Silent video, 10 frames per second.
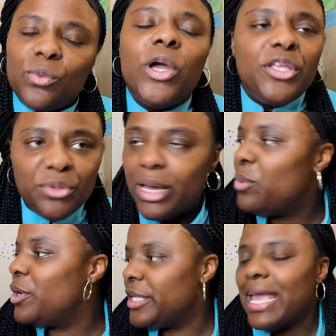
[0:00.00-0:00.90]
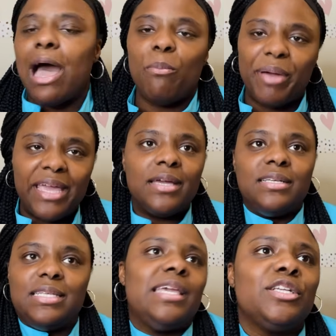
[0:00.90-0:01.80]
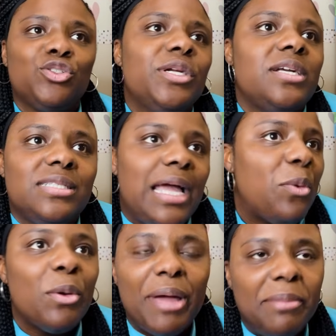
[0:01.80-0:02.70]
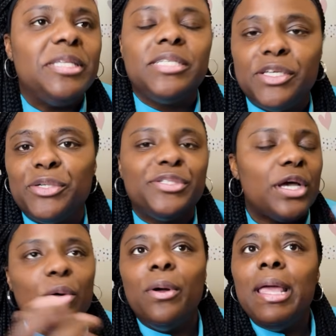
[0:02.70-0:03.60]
Well, you know what? Y'all pay us and treat us like we're babysitters. So